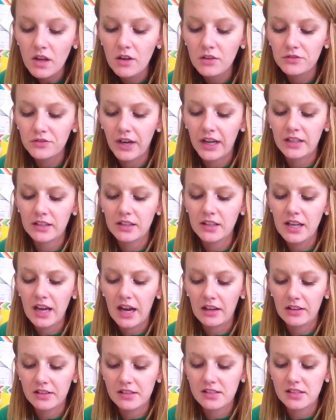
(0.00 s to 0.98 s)
Finally,
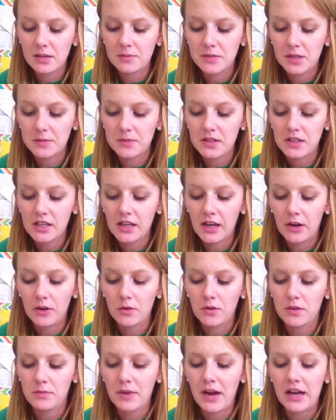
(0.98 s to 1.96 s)
Alex comes up to the
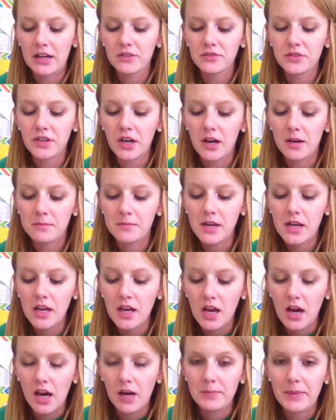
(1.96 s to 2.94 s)
counter with a pack of gum,
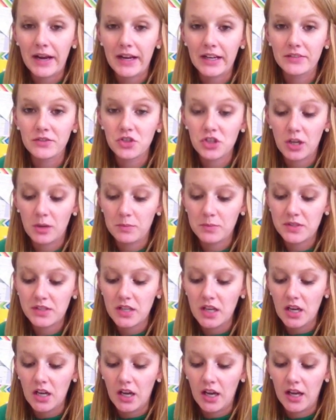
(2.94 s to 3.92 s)
a bag of
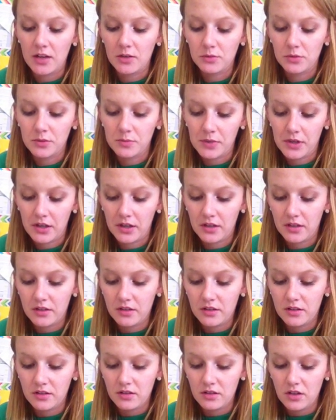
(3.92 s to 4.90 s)
chips, and a root beer.
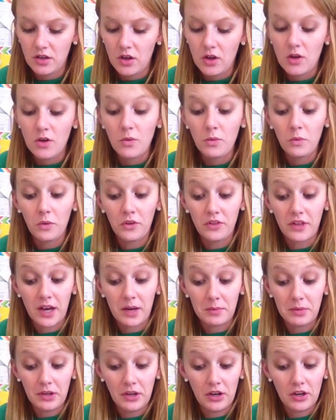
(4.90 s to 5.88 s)
"Will
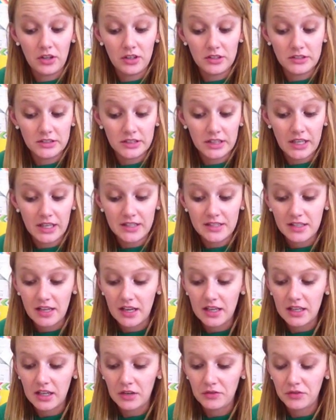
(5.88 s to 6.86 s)
that be all?" I
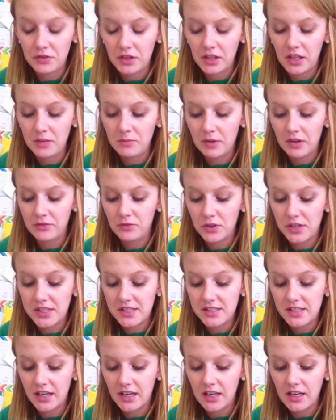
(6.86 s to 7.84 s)
say, careful to keep my voice
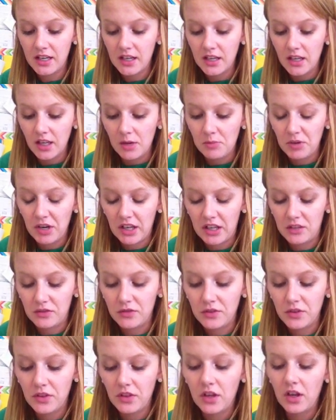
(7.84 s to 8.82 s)
steady, but I can
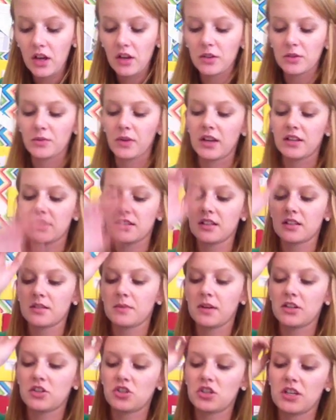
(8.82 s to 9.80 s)
feel the color rising to
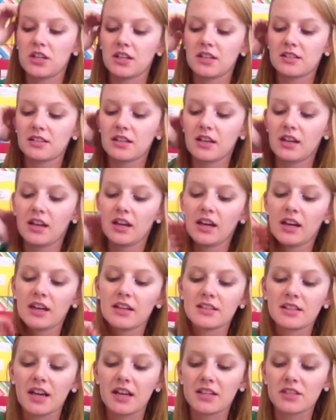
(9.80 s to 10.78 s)
my cheeks.
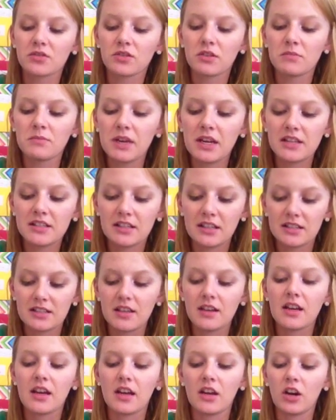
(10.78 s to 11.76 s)
His eyes are amazing
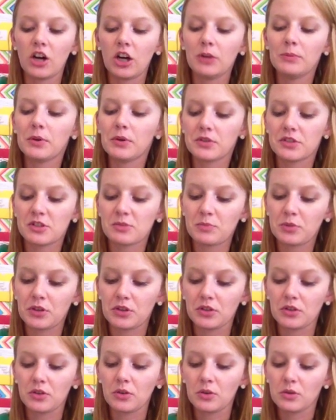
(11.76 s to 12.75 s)
today, almost
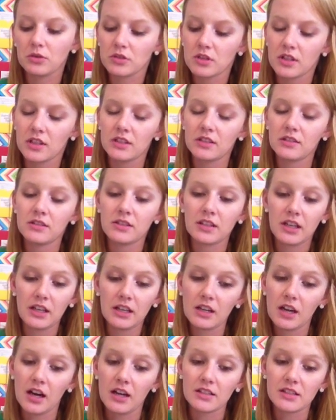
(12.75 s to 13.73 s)
pure gold. He
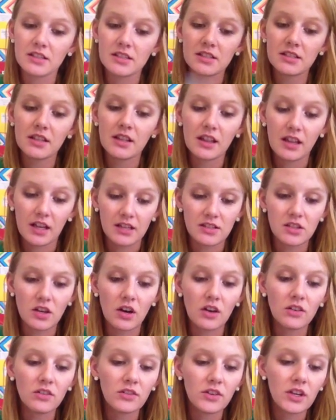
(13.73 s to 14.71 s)
nods. "That's all."